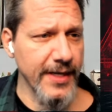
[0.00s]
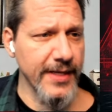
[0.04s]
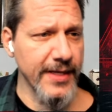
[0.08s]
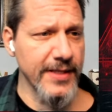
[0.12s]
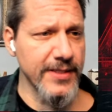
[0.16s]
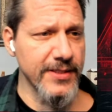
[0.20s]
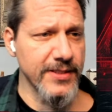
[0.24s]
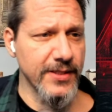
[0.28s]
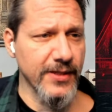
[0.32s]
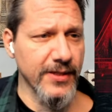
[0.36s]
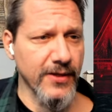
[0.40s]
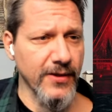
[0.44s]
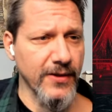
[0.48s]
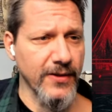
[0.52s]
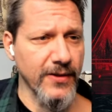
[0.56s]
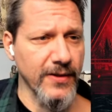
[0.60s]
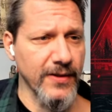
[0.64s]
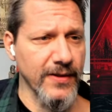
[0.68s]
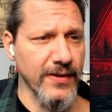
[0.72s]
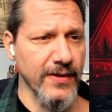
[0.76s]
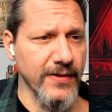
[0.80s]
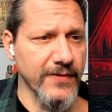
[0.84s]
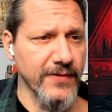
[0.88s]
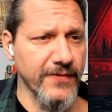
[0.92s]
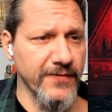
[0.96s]
is all
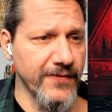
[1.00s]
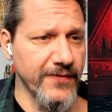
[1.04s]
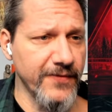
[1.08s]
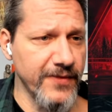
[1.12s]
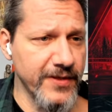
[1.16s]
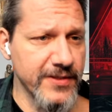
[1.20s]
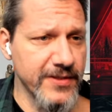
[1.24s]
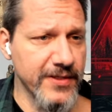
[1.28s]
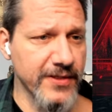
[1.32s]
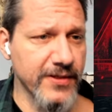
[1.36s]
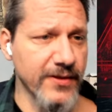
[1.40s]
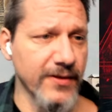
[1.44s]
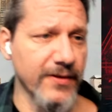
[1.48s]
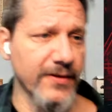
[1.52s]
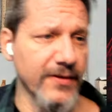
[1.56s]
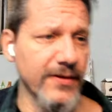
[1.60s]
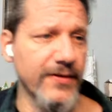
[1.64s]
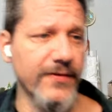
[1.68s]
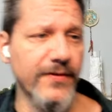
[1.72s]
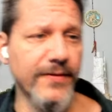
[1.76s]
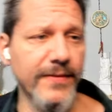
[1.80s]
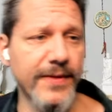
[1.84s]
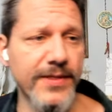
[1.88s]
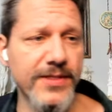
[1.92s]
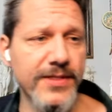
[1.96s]
of this occult
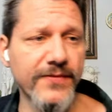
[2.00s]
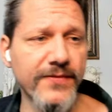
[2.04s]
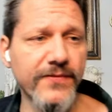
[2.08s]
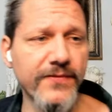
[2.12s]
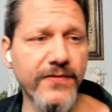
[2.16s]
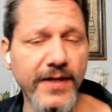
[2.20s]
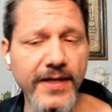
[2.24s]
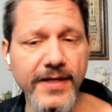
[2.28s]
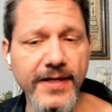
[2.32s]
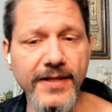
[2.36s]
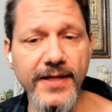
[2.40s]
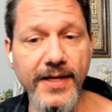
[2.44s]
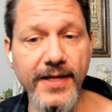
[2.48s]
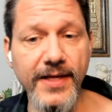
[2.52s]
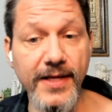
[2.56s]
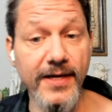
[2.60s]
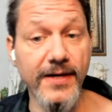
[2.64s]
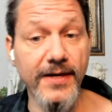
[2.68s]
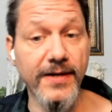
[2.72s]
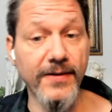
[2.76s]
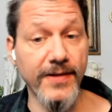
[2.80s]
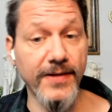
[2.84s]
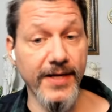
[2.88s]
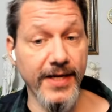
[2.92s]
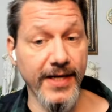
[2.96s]
information flooding the
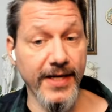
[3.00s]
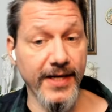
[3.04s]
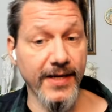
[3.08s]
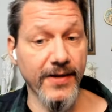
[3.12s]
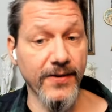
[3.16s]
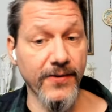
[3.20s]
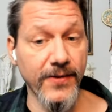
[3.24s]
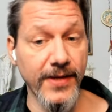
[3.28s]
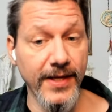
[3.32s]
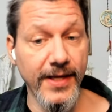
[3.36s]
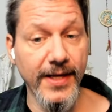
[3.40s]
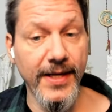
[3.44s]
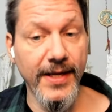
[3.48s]
air now?